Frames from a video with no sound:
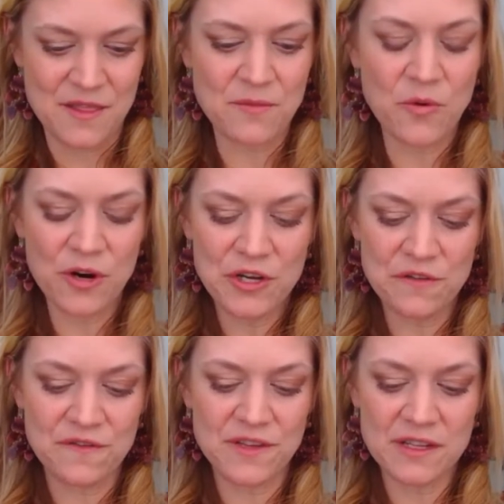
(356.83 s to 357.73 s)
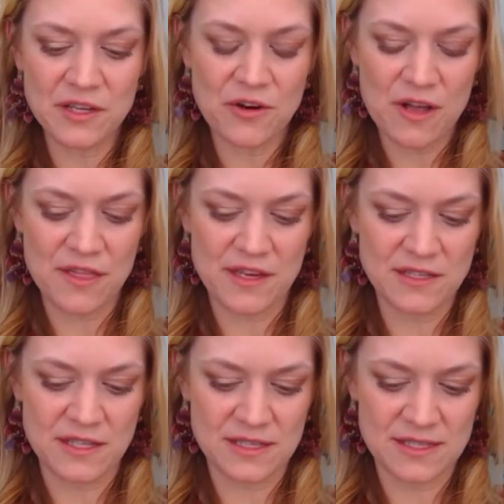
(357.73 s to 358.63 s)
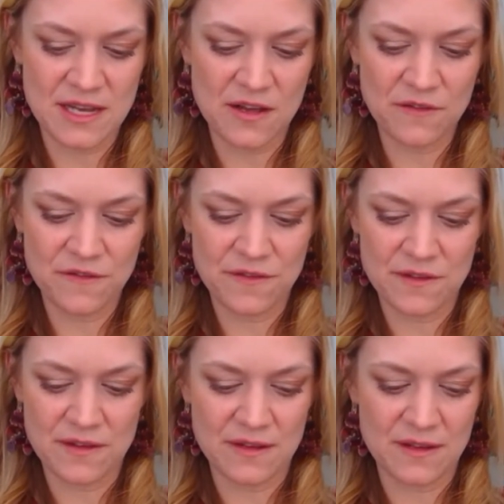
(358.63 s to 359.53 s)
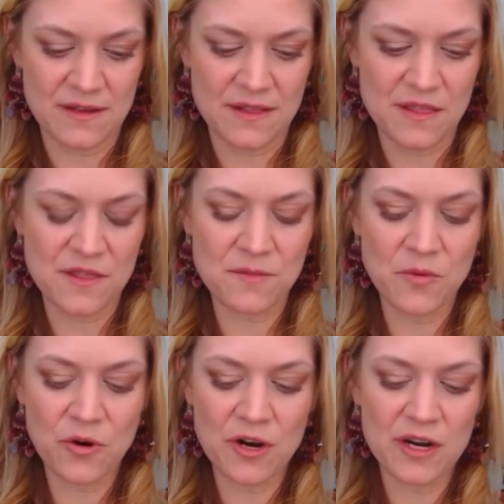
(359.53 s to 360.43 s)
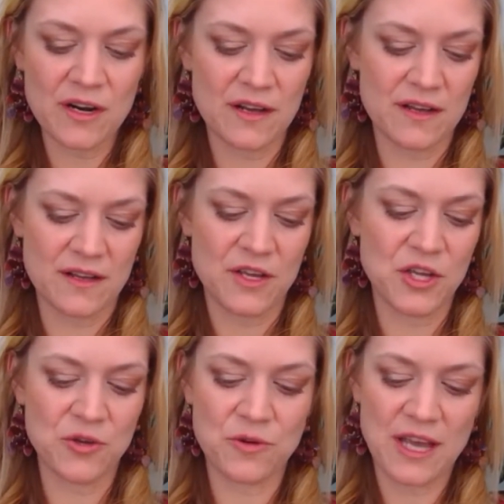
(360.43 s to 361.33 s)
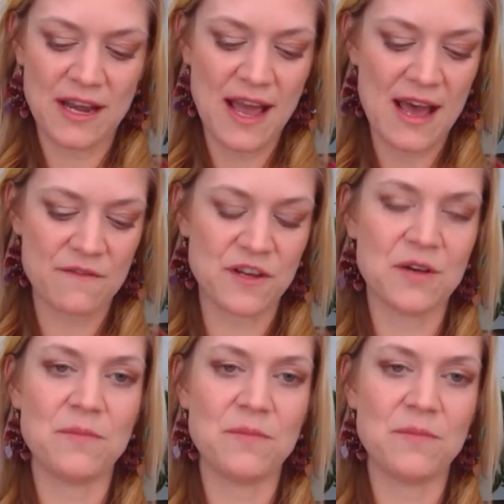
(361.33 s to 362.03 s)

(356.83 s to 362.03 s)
The more you feel your authentic self, the more you can have